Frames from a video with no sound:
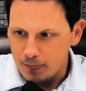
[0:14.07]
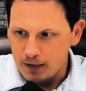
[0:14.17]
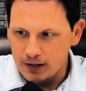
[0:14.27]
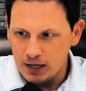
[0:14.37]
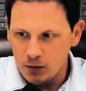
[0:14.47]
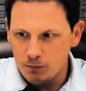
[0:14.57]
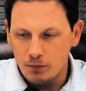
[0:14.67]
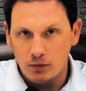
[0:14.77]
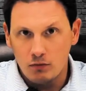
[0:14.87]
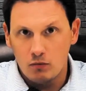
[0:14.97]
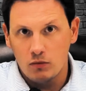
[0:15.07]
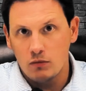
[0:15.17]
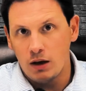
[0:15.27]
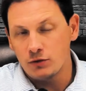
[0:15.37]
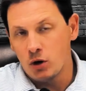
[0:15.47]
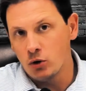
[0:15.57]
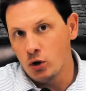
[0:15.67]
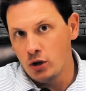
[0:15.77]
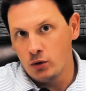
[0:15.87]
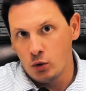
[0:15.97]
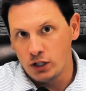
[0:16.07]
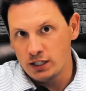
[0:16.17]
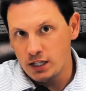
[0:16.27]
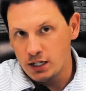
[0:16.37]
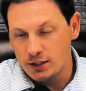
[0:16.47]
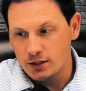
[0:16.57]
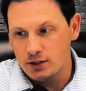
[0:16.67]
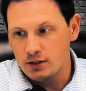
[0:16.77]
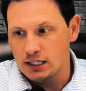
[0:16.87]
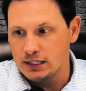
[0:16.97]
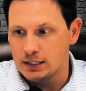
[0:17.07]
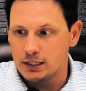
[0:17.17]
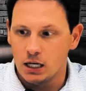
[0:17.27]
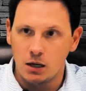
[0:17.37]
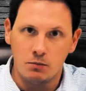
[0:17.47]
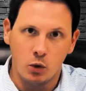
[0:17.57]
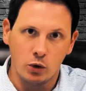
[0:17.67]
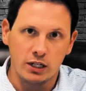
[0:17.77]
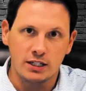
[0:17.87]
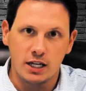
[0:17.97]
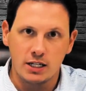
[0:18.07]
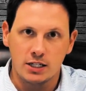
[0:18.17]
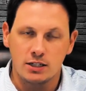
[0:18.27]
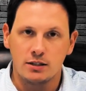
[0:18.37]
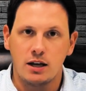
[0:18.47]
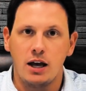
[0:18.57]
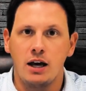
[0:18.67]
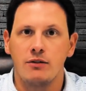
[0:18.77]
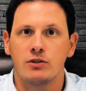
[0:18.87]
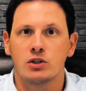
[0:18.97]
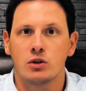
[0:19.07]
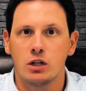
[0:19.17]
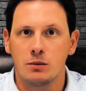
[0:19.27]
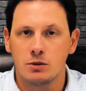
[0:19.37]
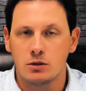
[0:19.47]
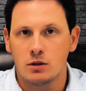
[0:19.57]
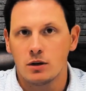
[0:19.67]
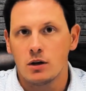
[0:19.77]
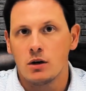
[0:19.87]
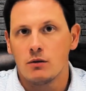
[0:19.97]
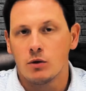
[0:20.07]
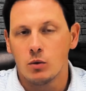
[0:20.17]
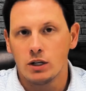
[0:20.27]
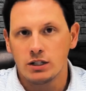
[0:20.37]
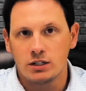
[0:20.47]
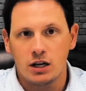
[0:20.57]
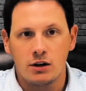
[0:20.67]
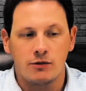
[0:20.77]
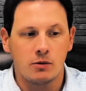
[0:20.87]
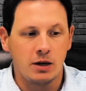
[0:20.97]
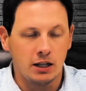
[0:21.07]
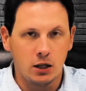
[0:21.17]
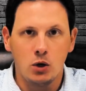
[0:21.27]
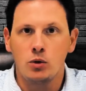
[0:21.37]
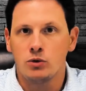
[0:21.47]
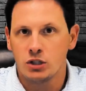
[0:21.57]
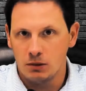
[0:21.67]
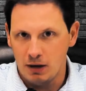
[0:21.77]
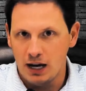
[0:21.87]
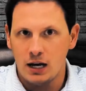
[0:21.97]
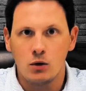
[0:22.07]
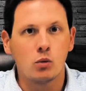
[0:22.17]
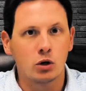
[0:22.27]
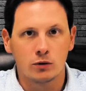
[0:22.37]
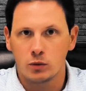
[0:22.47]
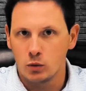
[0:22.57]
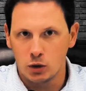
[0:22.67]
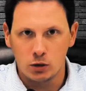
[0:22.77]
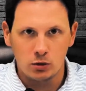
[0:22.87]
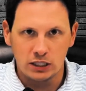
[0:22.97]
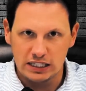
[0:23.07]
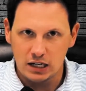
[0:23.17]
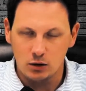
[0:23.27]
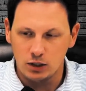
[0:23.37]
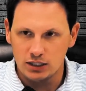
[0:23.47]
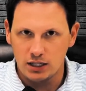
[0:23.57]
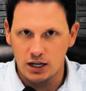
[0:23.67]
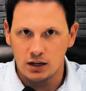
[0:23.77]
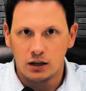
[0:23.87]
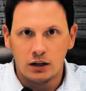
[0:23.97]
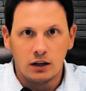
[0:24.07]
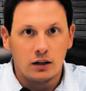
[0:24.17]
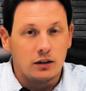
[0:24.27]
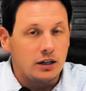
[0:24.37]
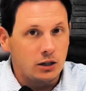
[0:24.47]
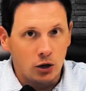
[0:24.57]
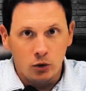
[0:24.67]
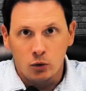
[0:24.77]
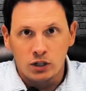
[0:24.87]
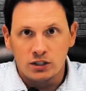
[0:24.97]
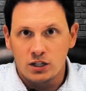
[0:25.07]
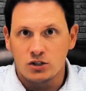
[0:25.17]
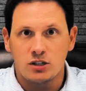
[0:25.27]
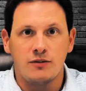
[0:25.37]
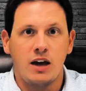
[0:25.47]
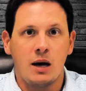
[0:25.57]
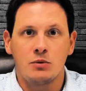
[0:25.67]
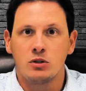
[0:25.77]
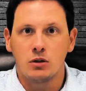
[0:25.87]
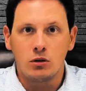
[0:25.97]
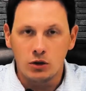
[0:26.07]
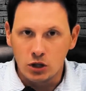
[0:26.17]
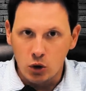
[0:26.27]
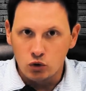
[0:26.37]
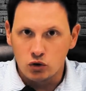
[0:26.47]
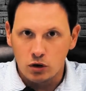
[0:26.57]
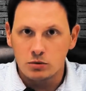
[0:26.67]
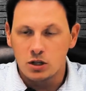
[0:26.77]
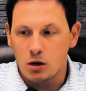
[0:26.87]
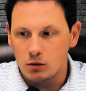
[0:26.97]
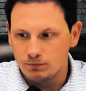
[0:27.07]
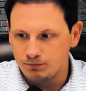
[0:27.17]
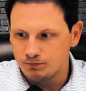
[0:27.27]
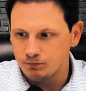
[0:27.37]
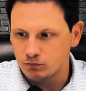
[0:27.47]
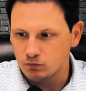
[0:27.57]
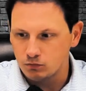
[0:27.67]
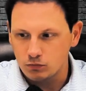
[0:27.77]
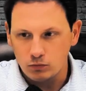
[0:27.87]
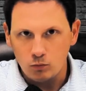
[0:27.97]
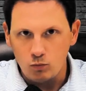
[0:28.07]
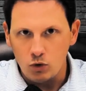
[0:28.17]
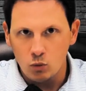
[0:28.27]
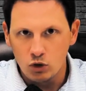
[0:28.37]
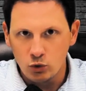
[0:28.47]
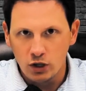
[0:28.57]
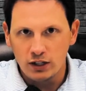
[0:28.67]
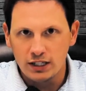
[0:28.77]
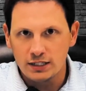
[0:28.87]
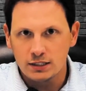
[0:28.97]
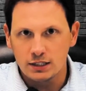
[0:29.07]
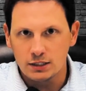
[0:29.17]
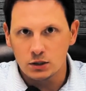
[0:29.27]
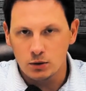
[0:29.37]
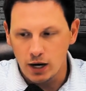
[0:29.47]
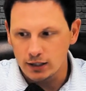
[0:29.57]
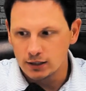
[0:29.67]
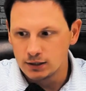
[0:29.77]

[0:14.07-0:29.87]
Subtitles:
Now, I've talked to organizations, and some organizations have scripts for what to say from hello to goodbye, word for word, exactly what to say. And other organizations have absolutely no scripts at all. Which one of these is correct?